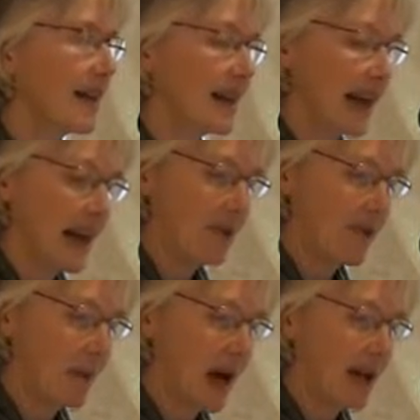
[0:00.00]
It came
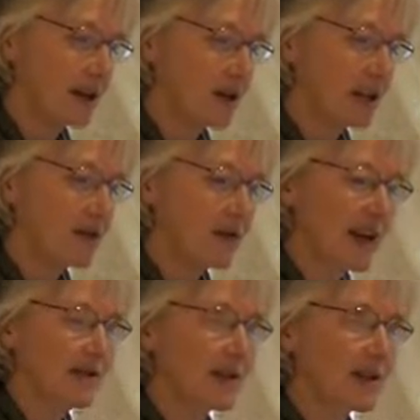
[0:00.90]
from hundreds of
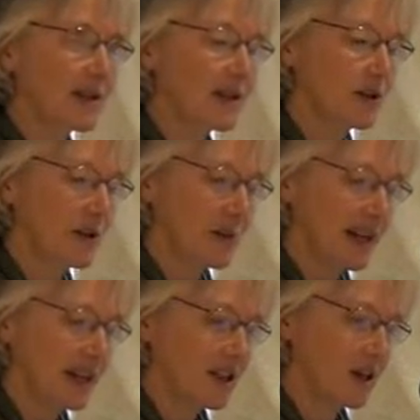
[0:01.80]
weavers
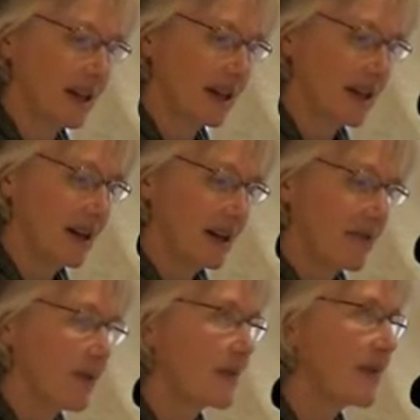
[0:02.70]
contributing to it,
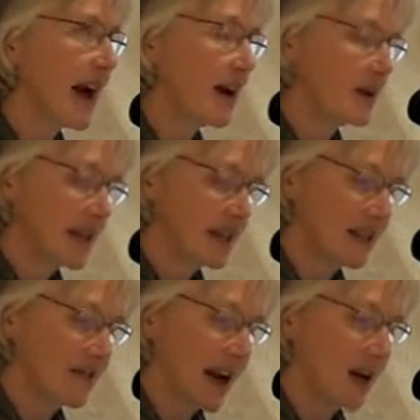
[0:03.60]
from thousands
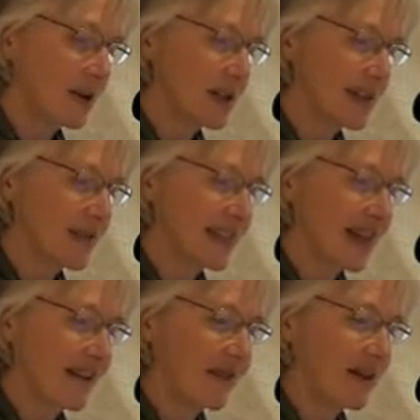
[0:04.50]
of hours of
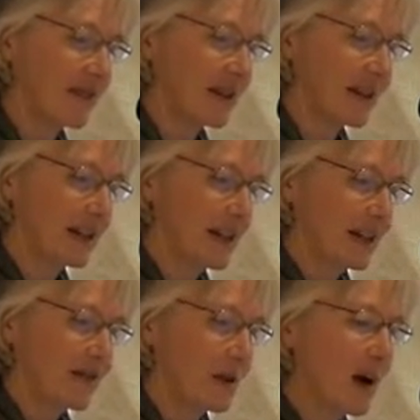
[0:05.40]
staff effort,
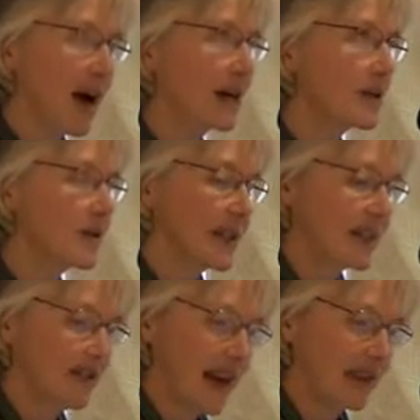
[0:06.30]
from
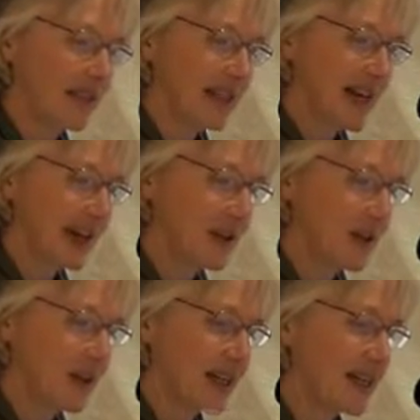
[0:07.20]
hundreds of
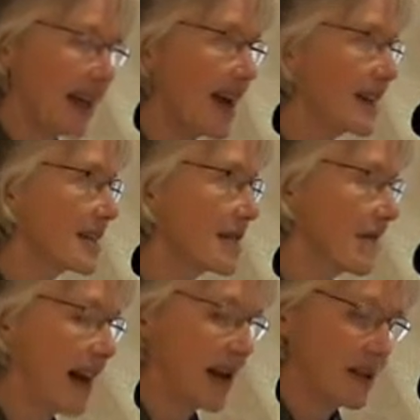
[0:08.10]
advertisers and tens of
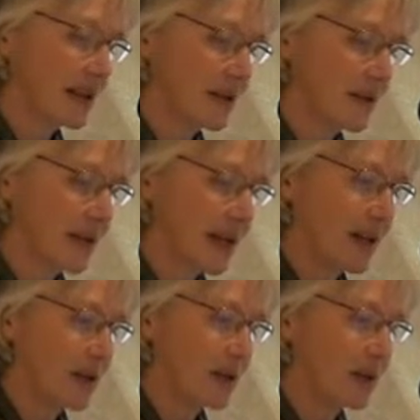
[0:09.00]
thousands of
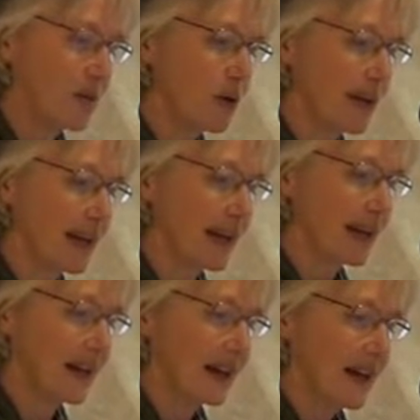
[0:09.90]
readers supporting it
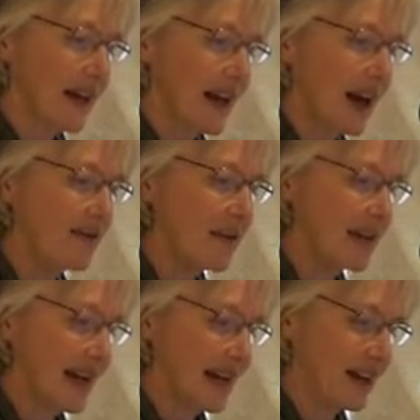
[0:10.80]
every
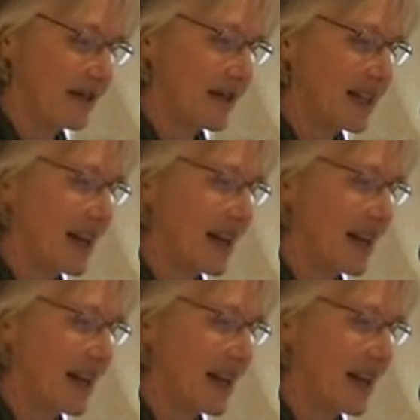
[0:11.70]
day for